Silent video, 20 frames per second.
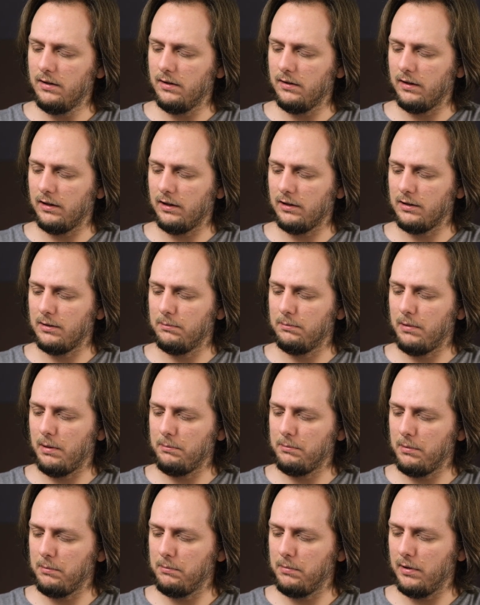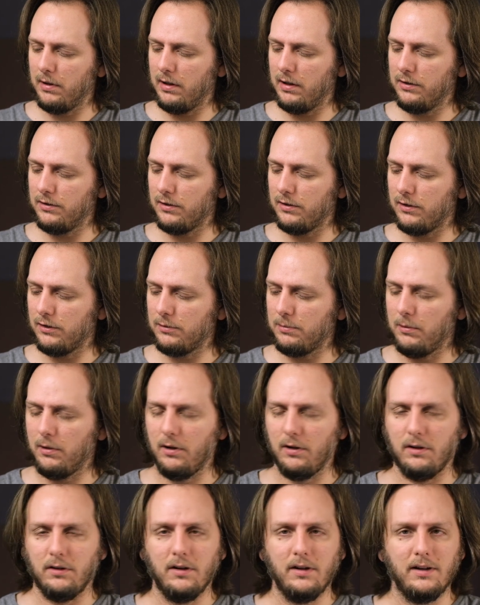like on the Bump and Buzz or the
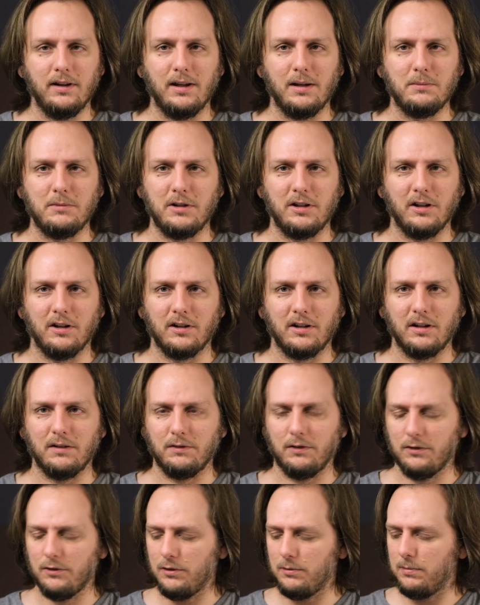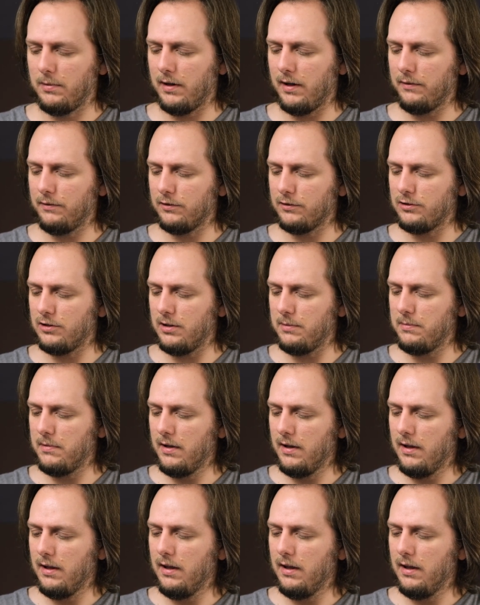small MDR earphones you'd buy for cheap.